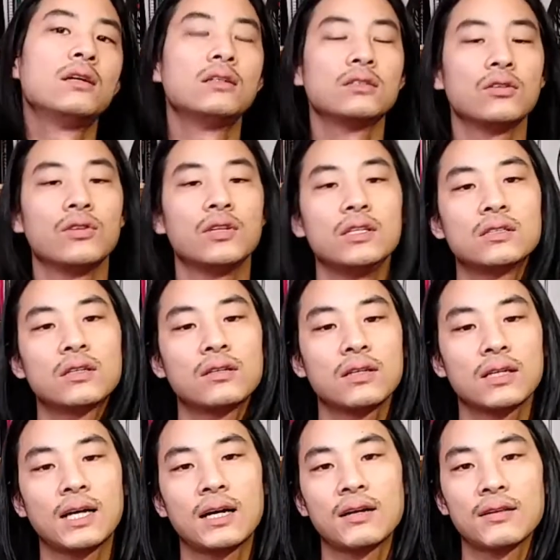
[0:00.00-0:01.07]
So these are
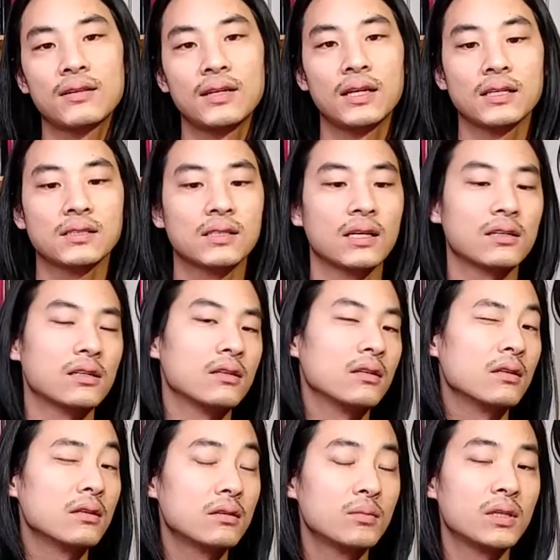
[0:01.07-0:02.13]
the kind of things that are a
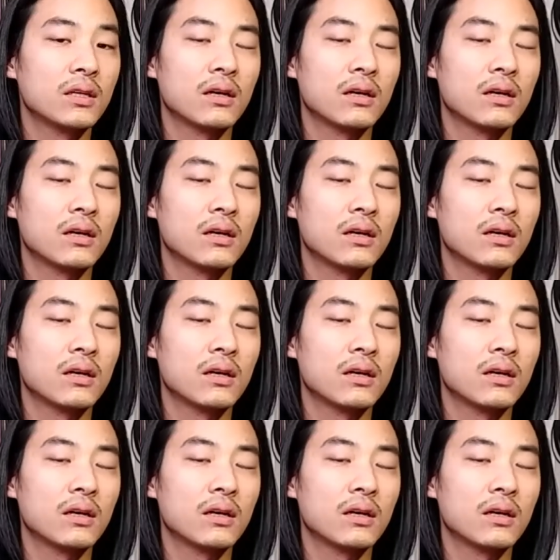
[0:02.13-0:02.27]
little bit